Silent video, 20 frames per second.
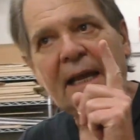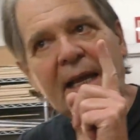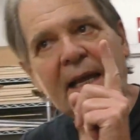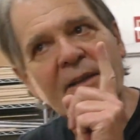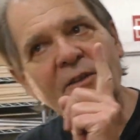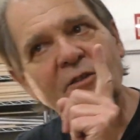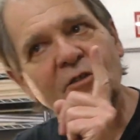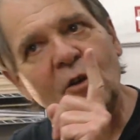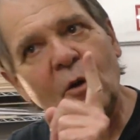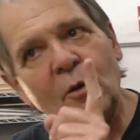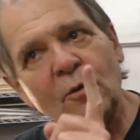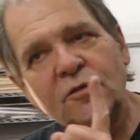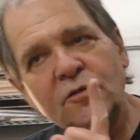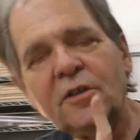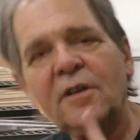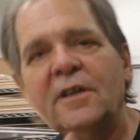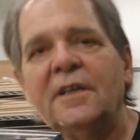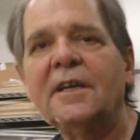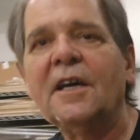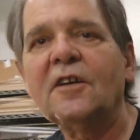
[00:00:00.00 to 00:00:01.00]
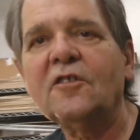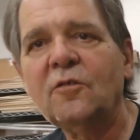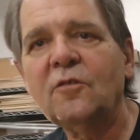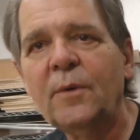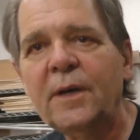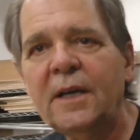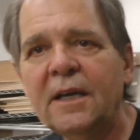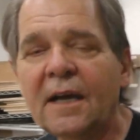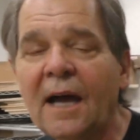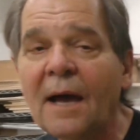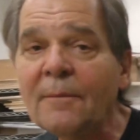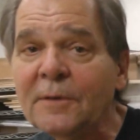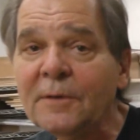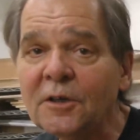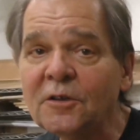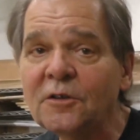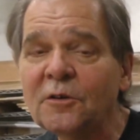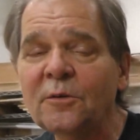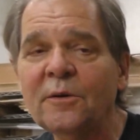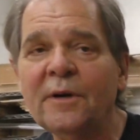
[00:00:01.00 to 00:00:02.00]
And so starting next week, I'm
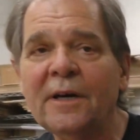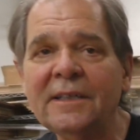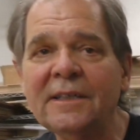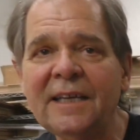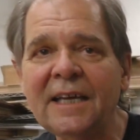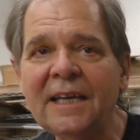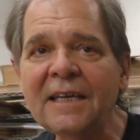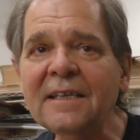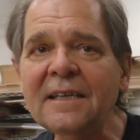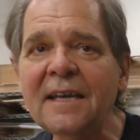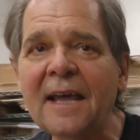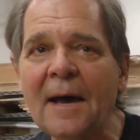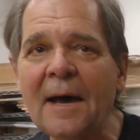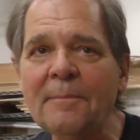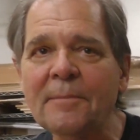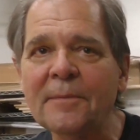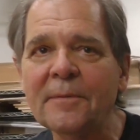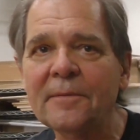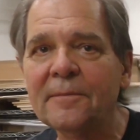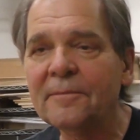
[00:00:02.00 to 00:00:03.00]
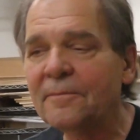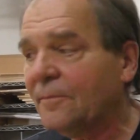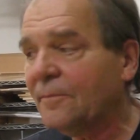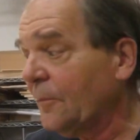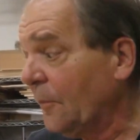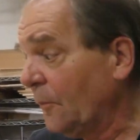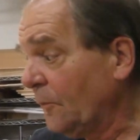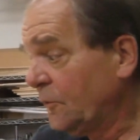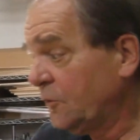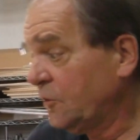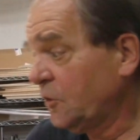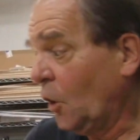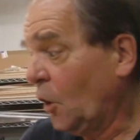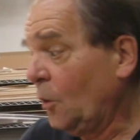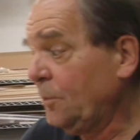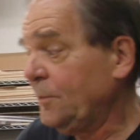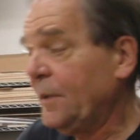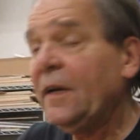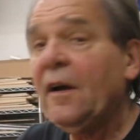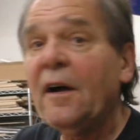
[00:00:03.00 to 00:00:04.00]
going to do an in-depth
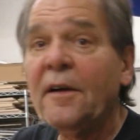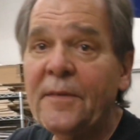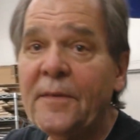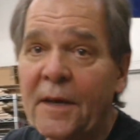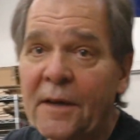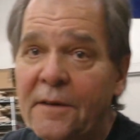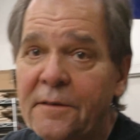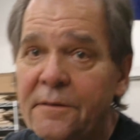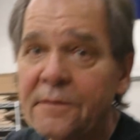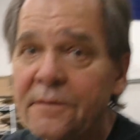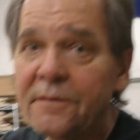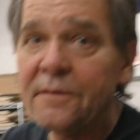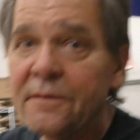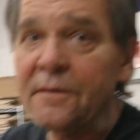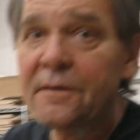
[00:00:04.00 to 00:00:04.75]
sculpting on this.